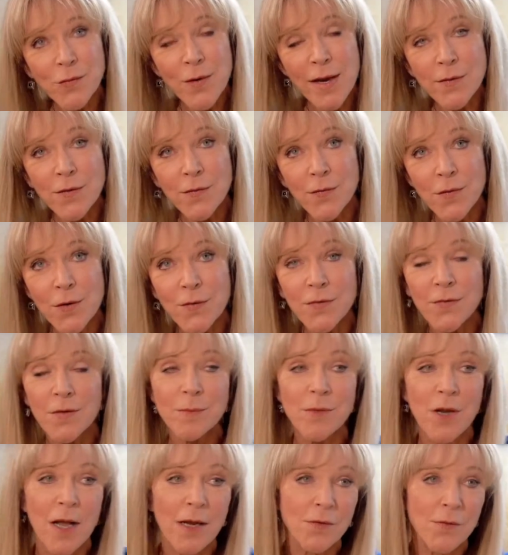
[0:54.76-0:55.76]
transfer, some
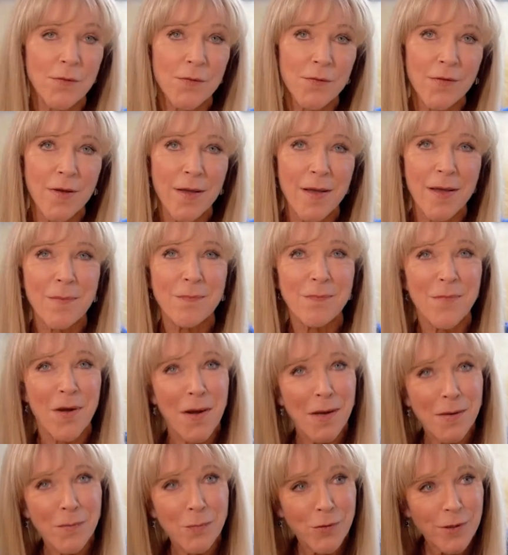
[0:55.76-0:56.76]
doctors say,
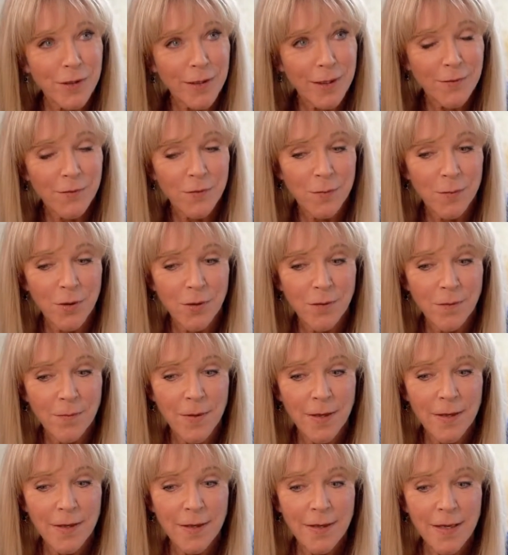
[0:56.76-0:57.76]
unpredictable.
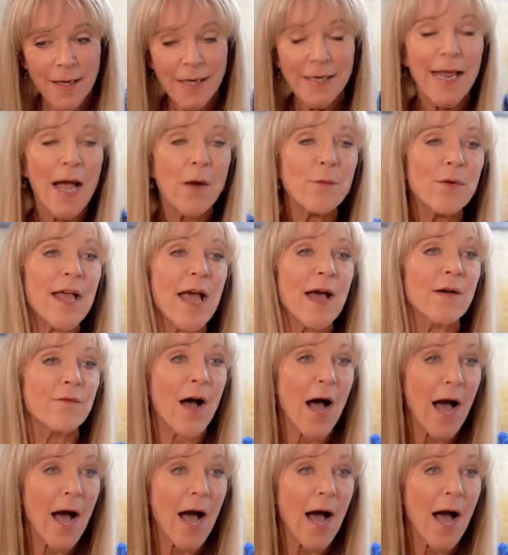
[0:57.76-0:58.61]
Now we have